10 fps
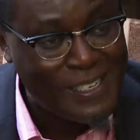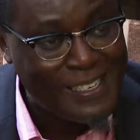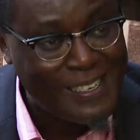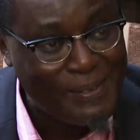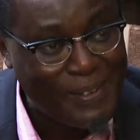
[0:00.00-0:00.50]

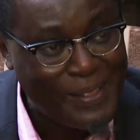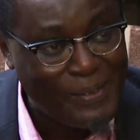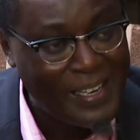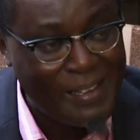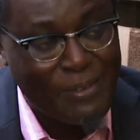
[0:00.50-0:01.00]
deal with
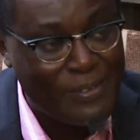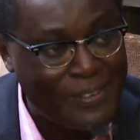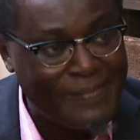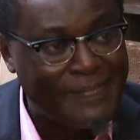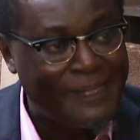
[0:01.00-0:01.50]
William
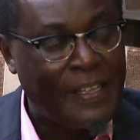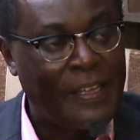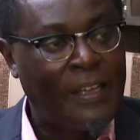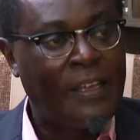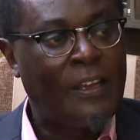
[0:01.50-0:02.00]
Ruto
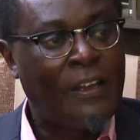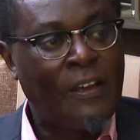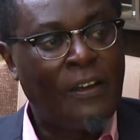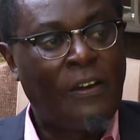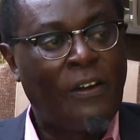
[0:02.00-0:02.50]

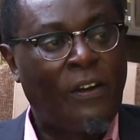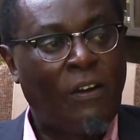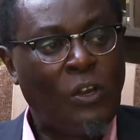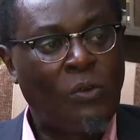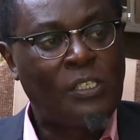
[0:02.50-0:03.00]

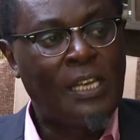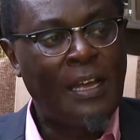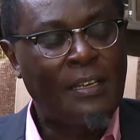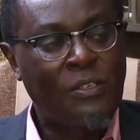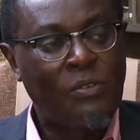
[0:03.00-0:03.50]
or it was
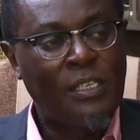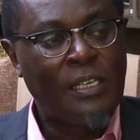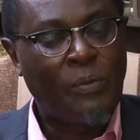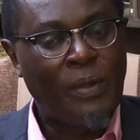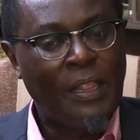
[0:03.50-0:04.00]
done to
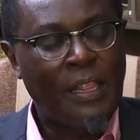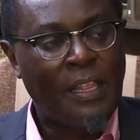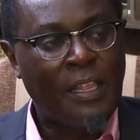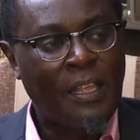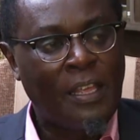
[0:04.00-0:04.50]
deal with
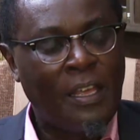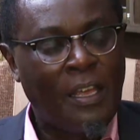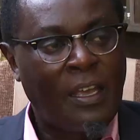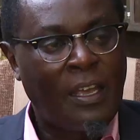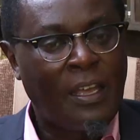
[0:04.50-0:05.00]

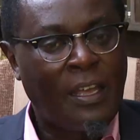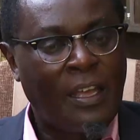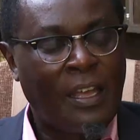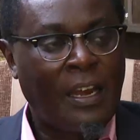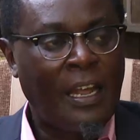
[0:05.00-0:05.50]

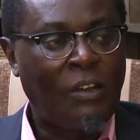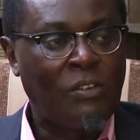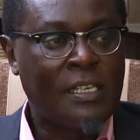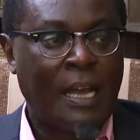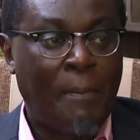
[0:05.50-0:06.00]
Raila
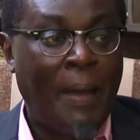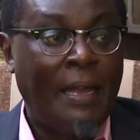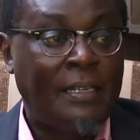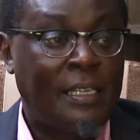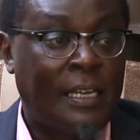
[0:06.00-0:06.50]
Odinga.
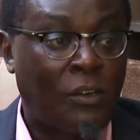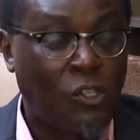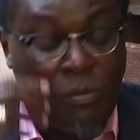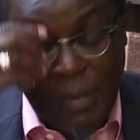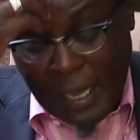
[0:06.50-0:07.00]
But it can
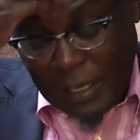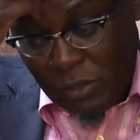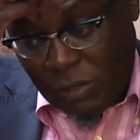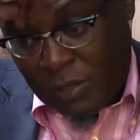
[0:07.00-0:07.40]
also be argued